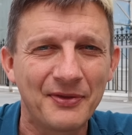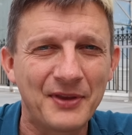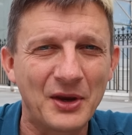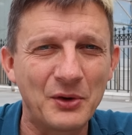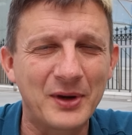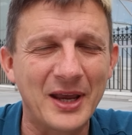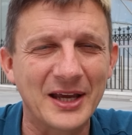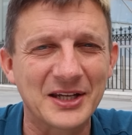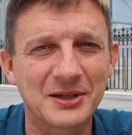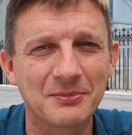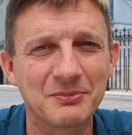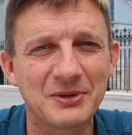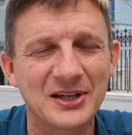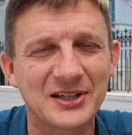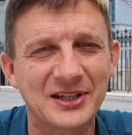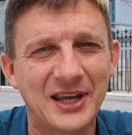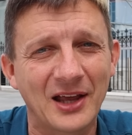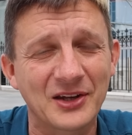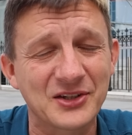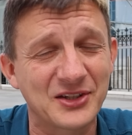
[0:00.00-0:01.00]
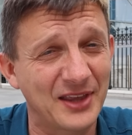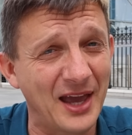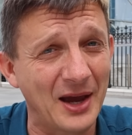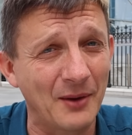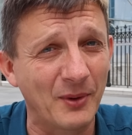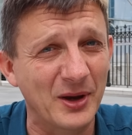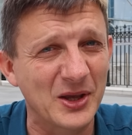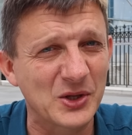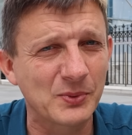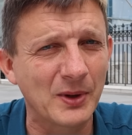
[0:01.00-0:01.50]
then you get some discounts
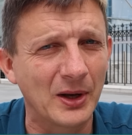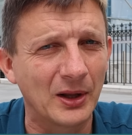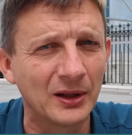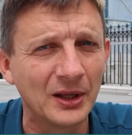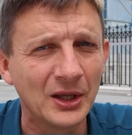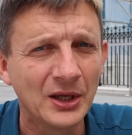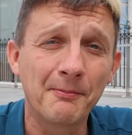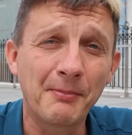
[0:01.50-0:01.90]
that way as well.